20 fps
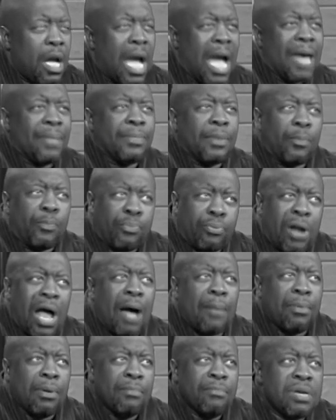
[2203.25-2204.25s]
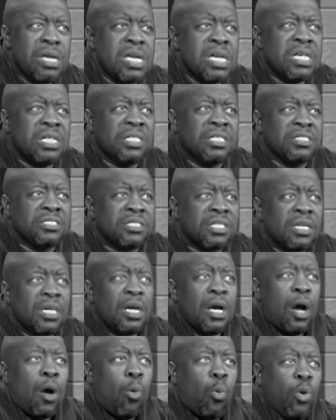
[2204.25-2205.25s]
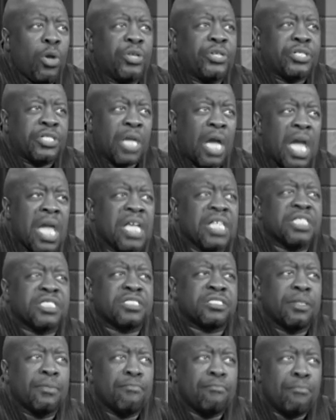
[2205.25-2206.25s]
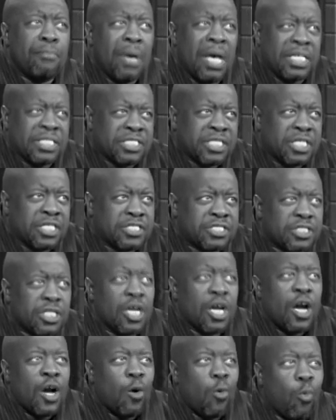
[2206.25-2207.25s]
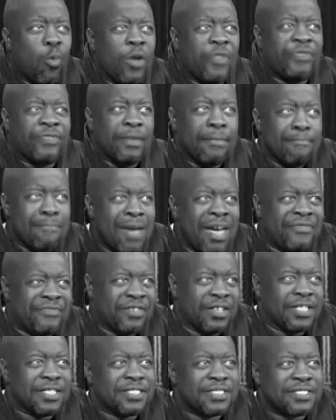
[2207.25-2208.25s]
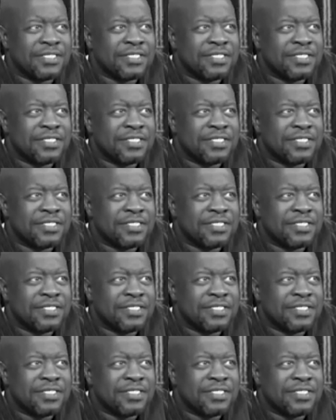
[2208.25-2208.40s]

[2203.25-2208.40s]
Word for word: And the problem is we change the message with the methods.